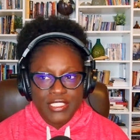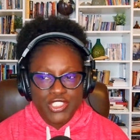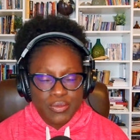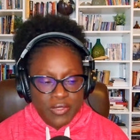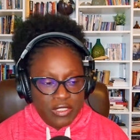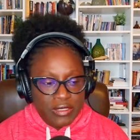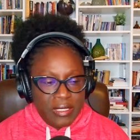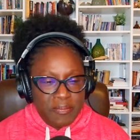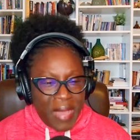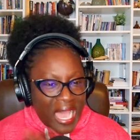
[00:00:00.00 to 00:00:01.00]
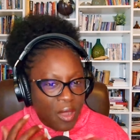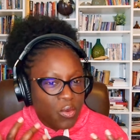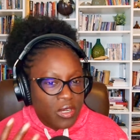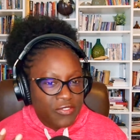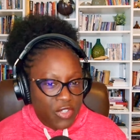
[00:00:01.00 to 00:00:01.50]
To the
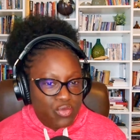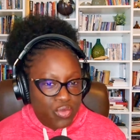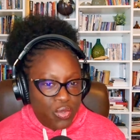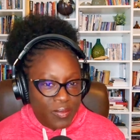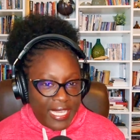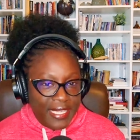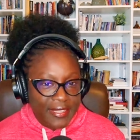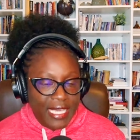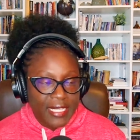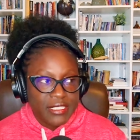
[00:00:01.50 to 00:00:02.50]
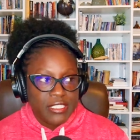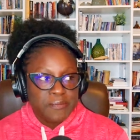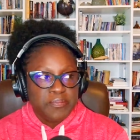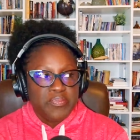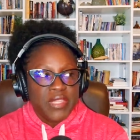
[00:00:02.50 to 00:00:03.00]
power of a room like that.
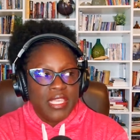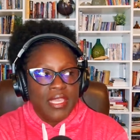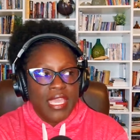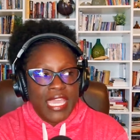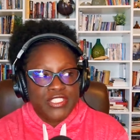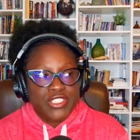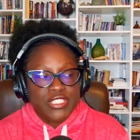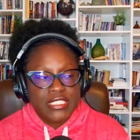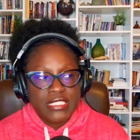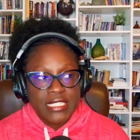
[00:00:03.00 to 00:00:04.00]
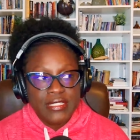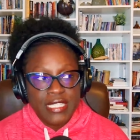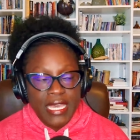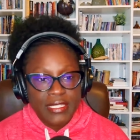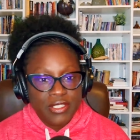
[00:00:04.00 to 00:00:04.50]
And to see
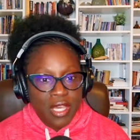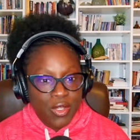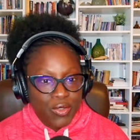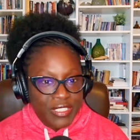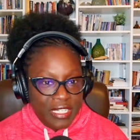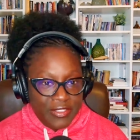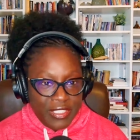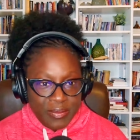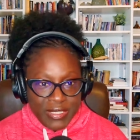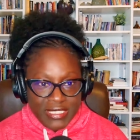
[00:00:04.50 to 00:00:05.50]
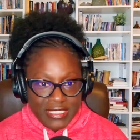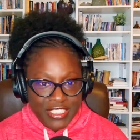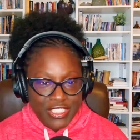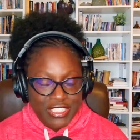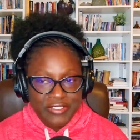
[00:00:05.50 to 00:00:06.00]
that not only are their
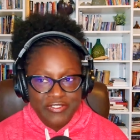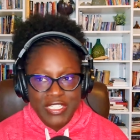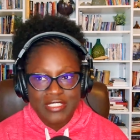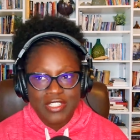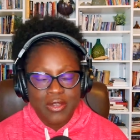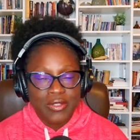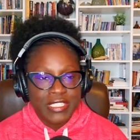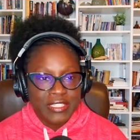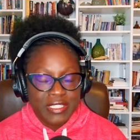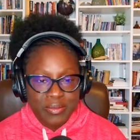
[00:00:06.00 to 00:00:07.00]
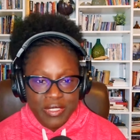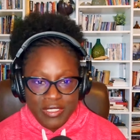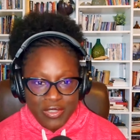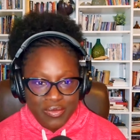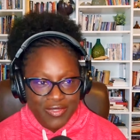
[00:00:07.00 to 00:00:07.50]
businesses different, not only are they
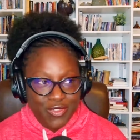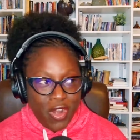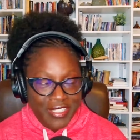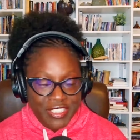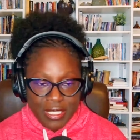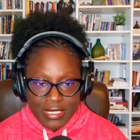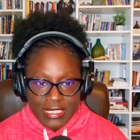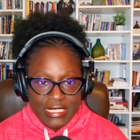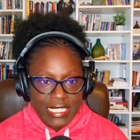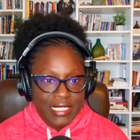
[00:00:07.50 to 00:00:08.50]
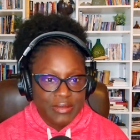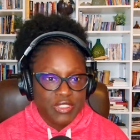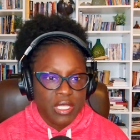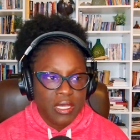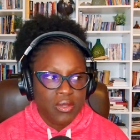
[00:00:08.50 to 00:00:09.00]
building rock solid
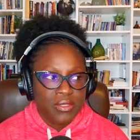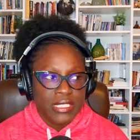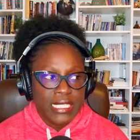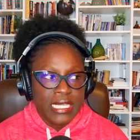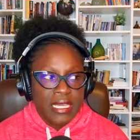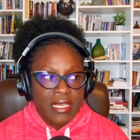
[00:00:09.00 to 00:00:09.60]
teams, not only,